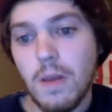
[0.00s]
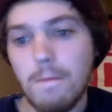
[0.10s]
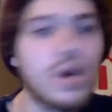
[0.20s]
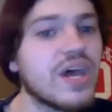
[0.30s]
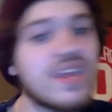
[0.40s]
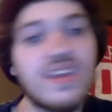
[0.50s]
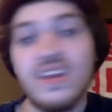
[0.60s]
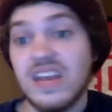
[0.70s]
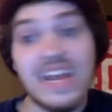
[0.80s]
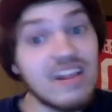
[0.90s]
But
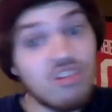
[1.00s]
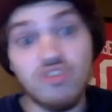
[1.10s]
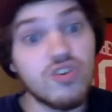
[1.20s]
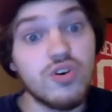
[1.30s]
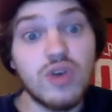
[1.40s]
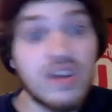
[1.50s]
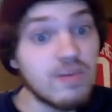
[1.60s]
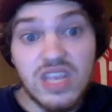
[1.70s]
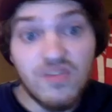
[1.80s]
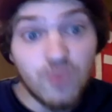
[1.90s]
it's true. I
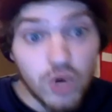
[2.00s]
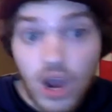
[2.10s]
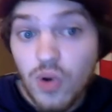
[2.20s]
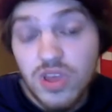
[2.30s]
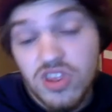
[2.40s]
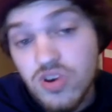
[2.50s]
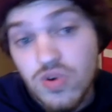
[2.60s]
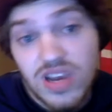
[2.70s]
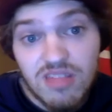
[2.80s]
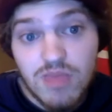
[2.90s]
mean, if we're
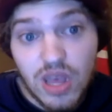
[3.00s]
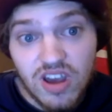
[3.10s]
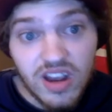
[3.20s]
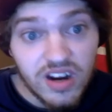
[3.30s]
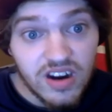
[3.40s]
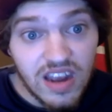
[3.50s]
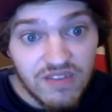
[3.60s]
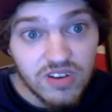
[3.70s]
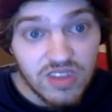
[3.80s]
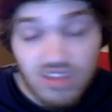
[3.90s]
0-2 against Mel Tucker
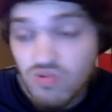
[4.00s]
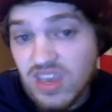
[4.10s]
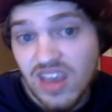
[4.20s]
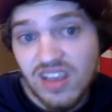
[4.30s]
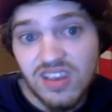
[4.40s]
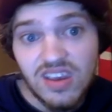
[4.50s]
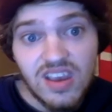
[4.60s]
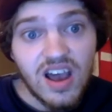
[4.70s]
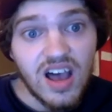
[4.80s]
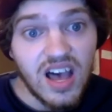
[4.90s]
after this weekend,
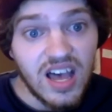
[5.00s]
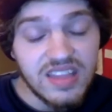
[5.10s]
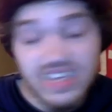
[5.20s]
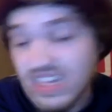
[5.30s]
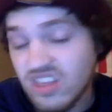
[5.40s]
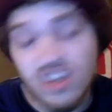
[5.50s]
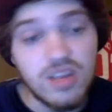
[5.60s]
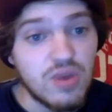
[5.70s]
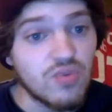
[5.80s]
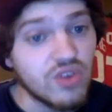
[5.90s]
it's going
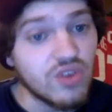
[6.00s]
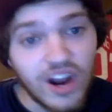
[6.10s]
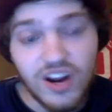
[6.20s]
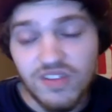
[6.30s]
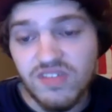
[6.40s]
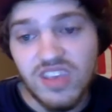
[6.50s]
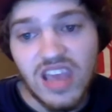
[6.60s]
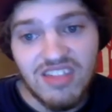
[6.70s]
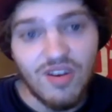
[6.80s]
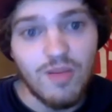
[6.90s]
to be really hard
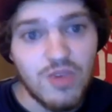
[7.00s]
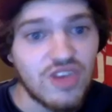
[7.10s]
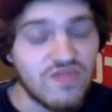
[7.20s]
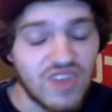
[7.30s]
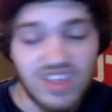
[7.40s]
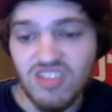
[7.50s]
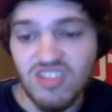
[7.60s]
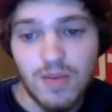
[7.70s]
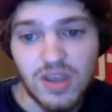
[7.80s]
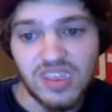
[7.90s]
as a Michigan fan to
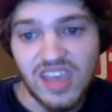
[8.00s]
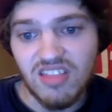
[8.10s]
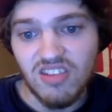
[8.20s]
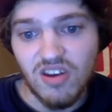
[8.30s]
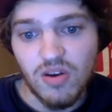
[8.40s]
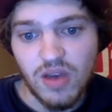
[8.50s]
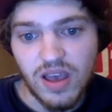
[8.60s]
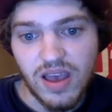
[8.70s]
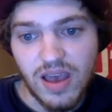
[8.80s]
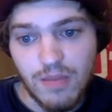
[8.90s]
stomach that. So
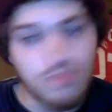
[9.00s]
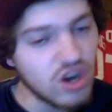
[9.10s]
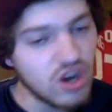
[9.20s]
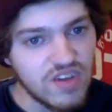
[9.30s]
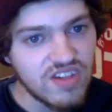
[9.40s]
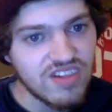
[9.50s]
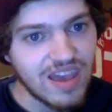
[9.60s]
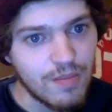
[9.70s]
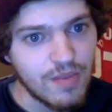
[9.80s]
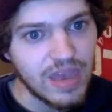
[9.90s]
I'm nervous.
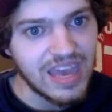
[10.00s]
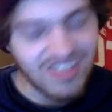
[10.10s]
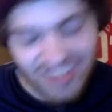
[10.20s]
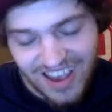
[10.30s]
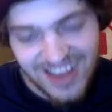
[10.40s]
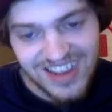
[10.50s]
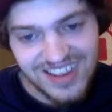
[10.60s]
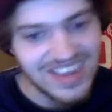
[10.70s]
I'm excited.